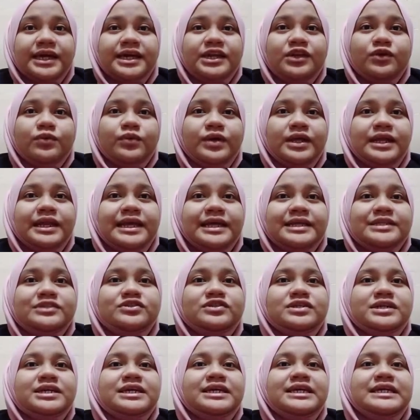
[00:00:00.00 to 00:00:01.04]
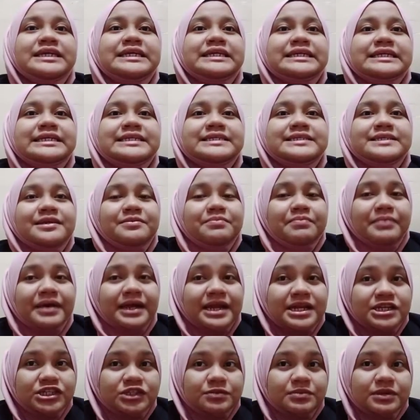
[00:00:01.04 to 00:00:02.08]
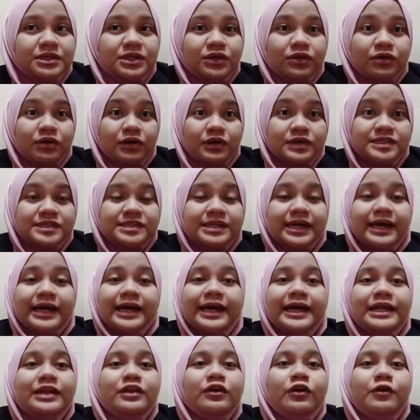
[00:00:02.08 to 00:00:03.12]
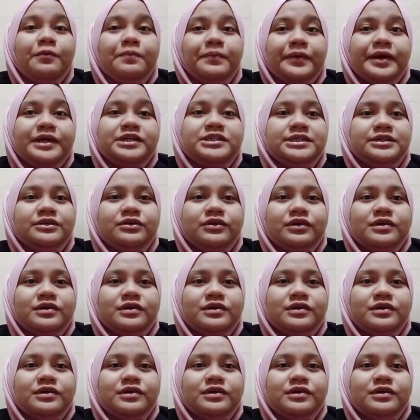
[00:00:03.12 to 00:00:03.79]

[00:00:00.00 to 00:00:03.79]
it will lead to the increase in management costs and operation